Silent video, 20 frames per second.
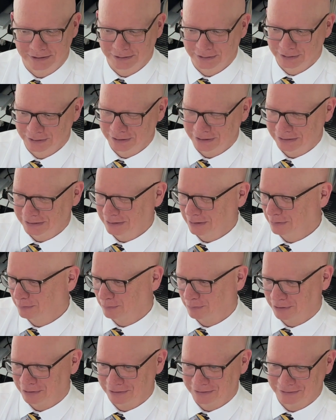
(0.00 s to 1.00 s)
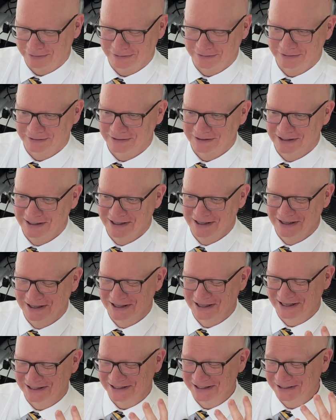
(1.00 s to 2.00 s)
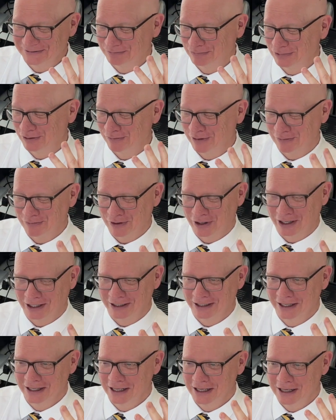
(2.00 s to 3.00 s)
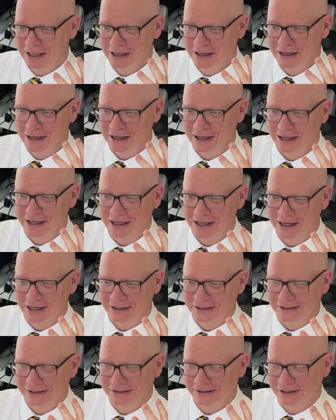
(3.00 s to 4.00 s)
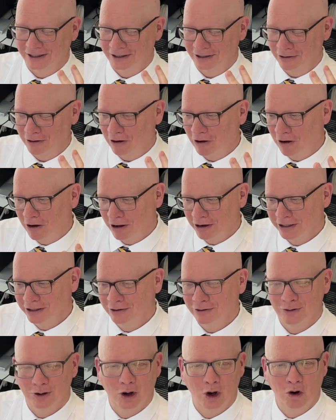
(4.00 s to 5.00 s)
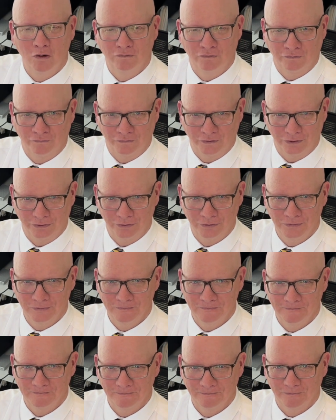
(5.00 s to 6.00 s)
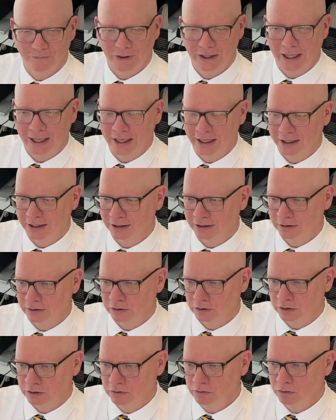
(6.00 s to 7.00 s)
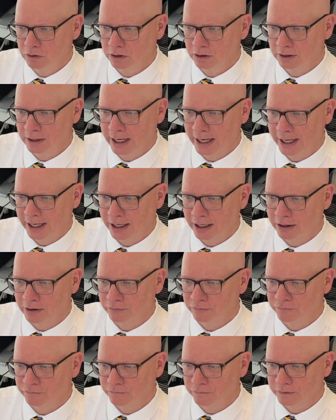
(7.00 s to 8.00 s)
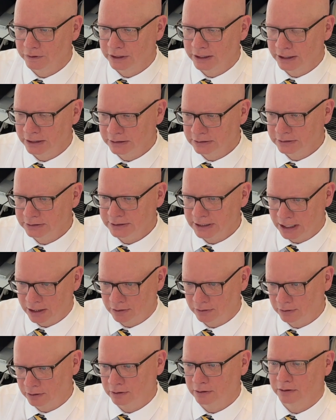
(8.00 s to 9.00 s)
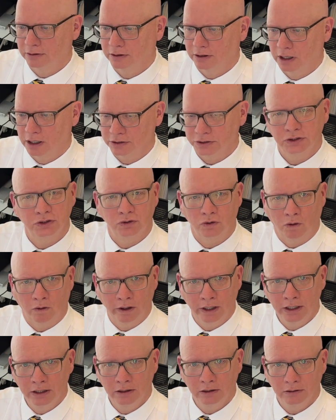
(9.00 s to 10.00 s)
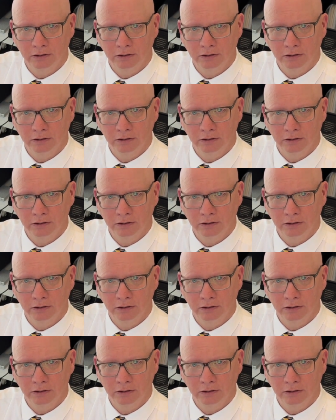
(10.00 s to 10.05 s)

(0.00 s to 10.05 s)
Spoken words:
this other one, and this blew my mind. It's an audio overview, and you can have it tell a story,